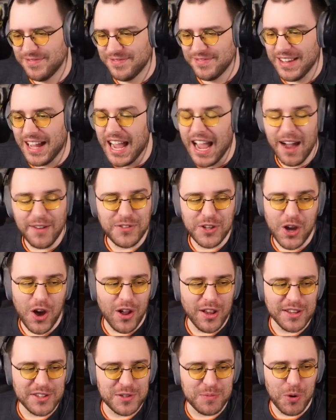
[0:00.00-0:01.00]
I have to
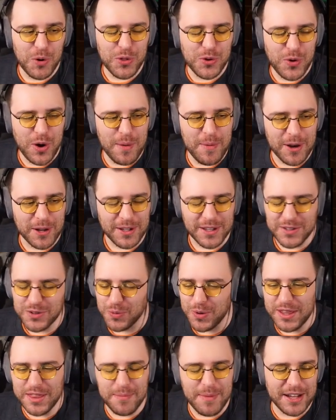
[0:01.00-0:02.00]
call it Smooth Criminal. It's
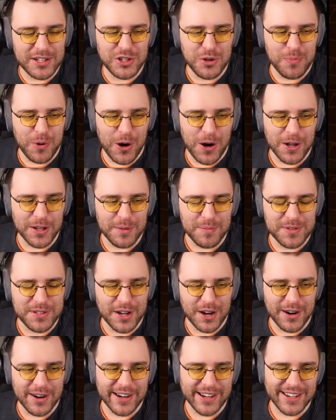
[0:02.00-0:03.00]
weed that makes you bald. I'm
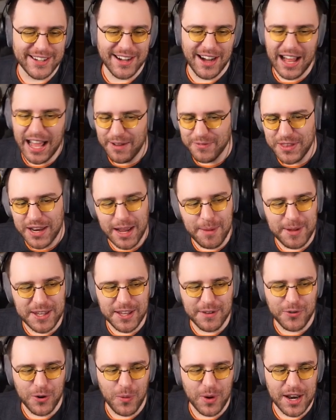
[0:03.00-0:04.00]
sorry. I'll have to name a
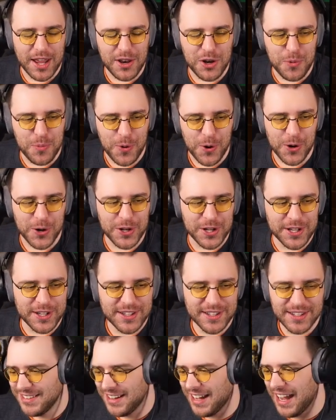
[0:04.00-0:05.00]
different one, Ender Pearl.
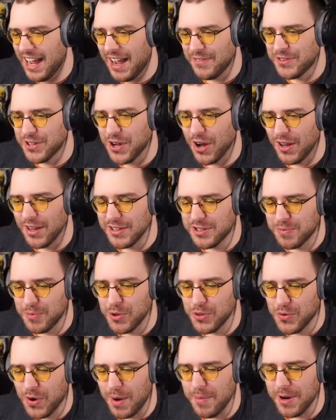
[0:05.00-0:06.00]
I have to call it
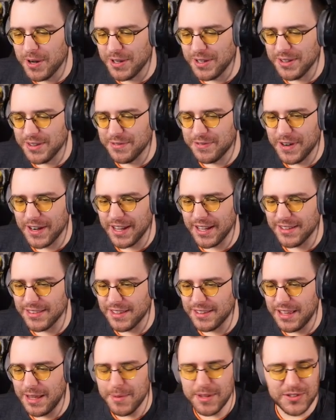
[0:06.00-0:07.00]
Smooth Criminal. The
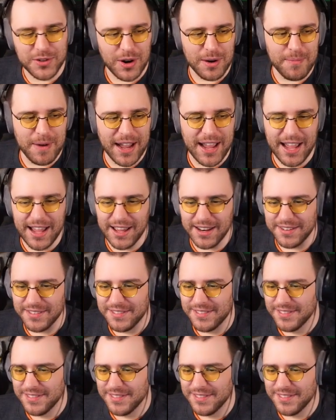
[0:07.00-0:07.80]
demons are in my head.